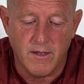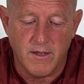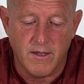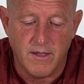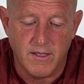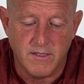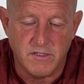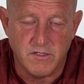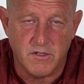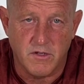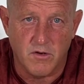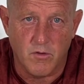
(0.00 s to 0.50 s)

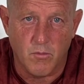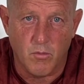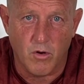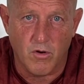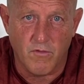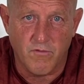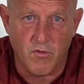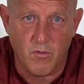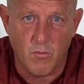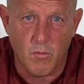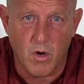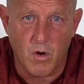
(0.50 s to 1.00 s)
It's going to
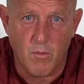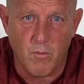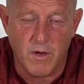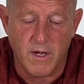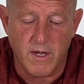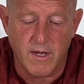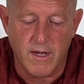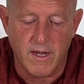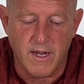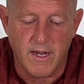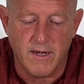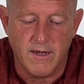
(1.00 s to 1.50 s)
work for what we
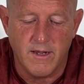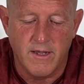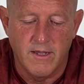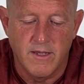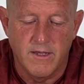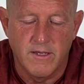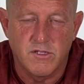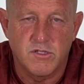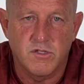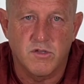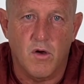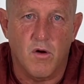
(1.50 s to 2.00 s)
need.
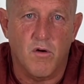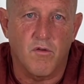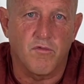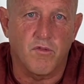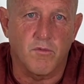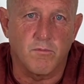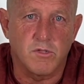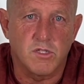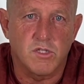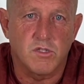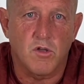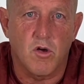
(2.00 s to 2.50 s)
So
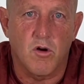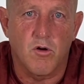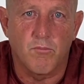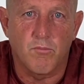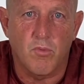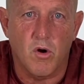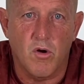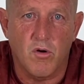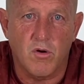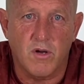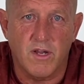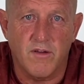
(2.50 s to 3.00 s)
from
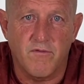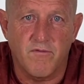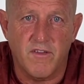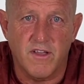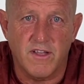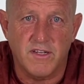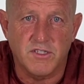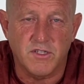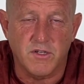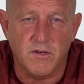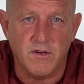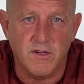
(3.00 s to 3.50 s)
Stonebroke
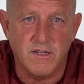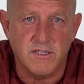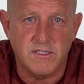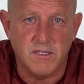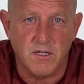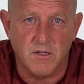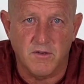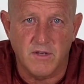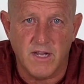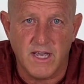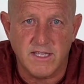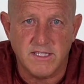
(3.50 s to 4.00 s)
Adventure,
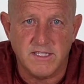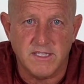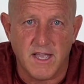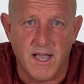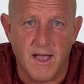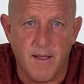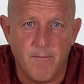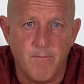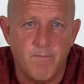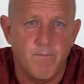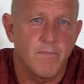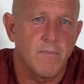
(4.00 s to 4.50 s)
until next
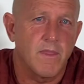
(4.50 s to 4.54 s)
time,